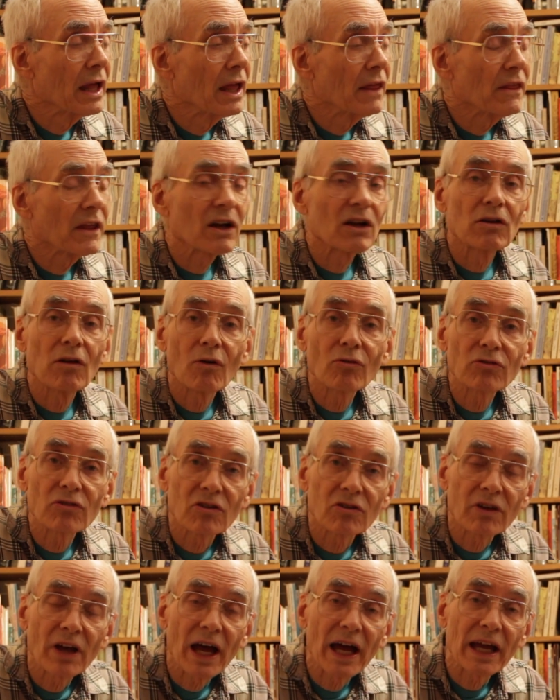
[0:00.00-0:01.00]
The
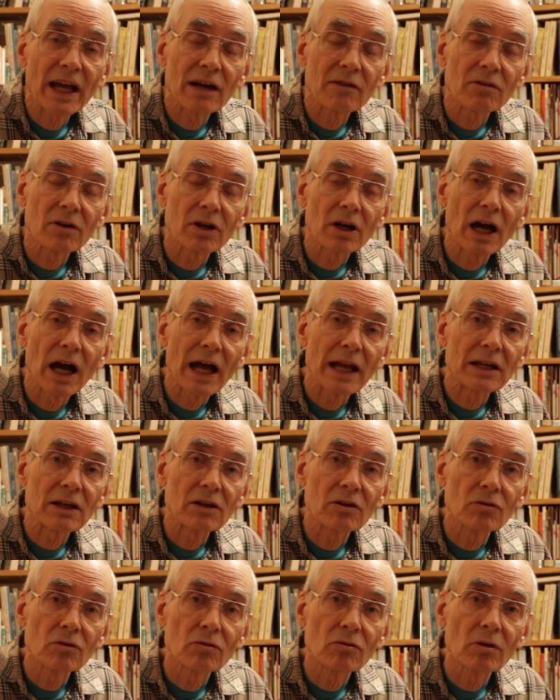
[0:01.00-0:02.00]
closest I ever got
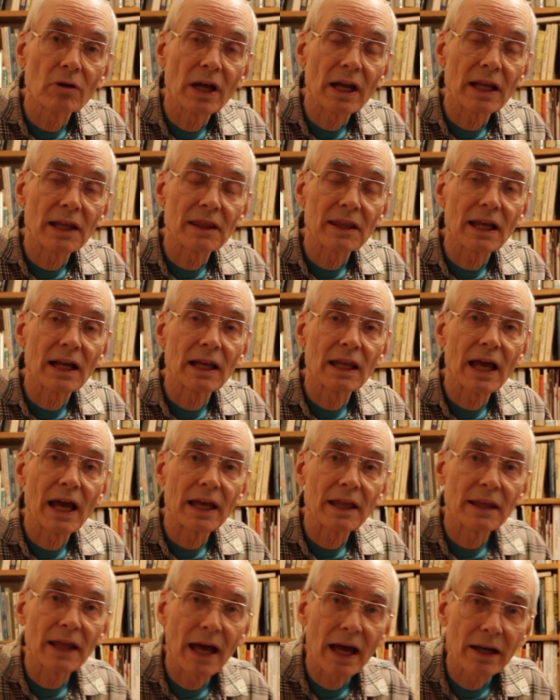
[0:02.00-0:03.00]
to anything
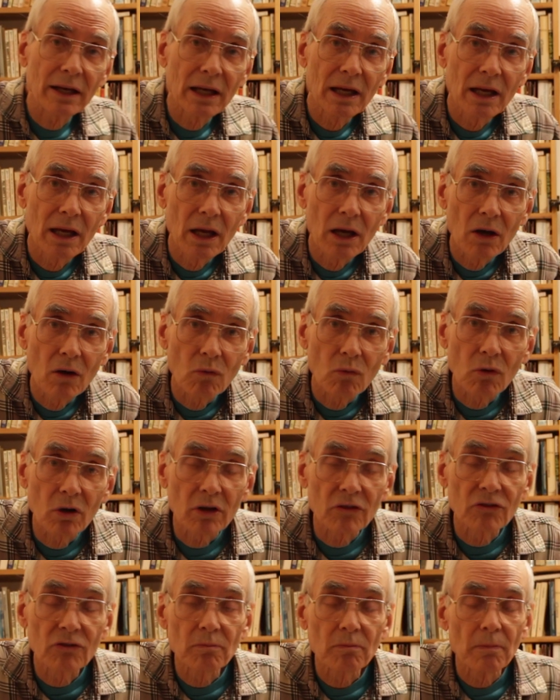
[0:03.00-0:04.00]
like that
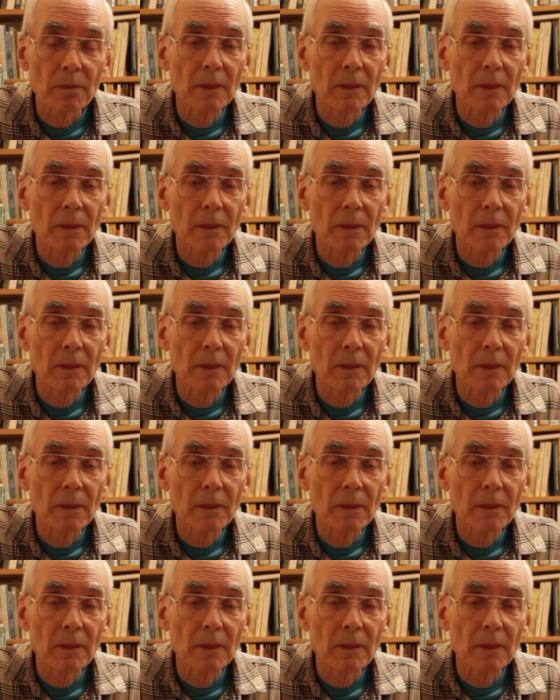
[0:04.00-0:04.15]
was